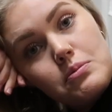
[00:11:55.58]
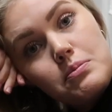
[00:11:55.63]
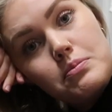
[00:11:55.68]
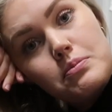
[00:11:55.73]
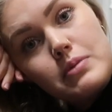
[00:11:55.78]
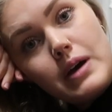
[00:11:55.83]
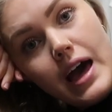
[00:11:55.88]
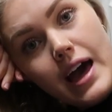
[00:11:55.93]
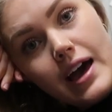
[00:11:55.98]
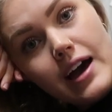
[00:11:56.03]
I
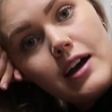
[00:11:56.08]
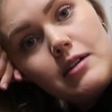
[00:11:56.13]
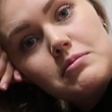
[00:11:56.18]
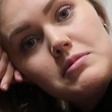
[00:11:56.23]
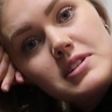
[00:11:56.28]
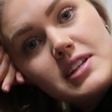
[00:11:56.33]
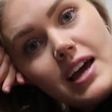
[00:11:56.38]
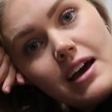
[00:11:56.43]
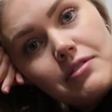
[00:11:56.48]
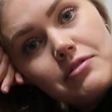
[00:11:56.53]
bet I'm
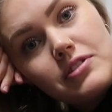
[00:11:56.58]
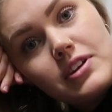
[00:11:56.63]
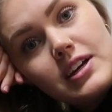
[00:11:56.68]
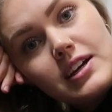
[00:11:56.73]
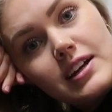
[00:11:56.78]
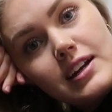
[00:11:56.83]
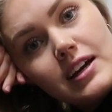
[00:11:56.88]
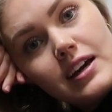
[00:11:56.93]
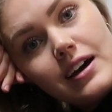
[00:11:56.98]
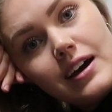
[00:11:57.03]
definitely
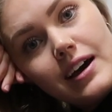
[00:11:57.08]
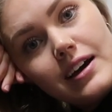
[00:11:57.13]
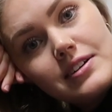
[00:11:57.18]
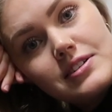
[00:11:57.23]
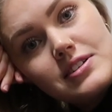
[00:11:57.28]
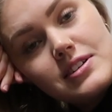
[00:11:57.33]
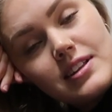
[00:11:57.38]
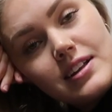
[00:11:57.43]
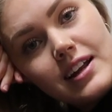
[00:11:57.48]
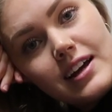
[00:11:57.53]
gonna cut
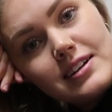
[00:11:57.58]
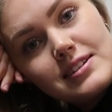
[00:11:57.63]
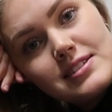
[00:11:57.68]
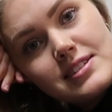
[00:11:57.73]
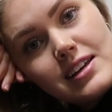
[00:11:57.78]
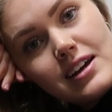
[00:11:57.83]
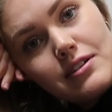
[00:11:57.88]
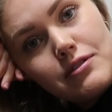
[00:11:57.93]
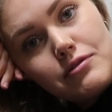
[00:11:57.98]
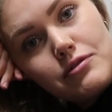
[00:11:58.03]
to the next
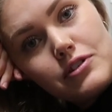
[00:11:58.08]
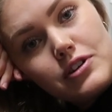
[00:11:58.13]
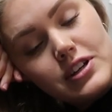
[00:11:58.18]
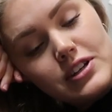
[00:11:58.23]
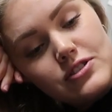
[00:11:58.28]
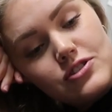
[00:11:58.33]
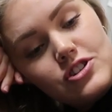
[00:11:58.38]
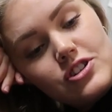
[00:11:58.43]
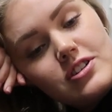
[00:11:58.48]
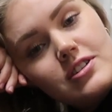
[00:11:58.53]
set of
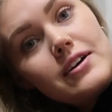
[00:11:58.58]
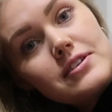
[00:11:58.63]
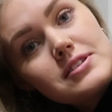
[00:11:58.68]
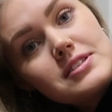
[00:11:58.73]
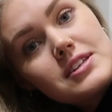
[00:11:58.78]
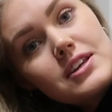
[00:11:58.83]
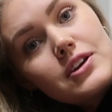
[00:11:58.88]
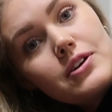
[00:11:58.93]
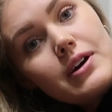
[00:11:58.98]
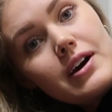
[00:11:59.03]
footage. I'll
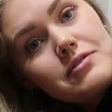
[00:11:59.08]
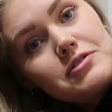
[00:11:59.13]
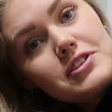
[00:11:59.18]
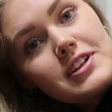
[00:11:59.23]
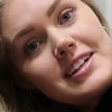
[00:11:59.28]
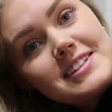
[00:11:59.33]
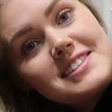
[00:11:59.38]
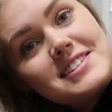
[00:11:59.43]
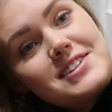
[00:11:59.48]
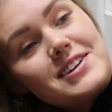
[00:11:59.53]
see you after
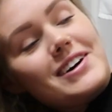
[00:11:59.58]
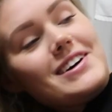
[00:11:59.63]
that's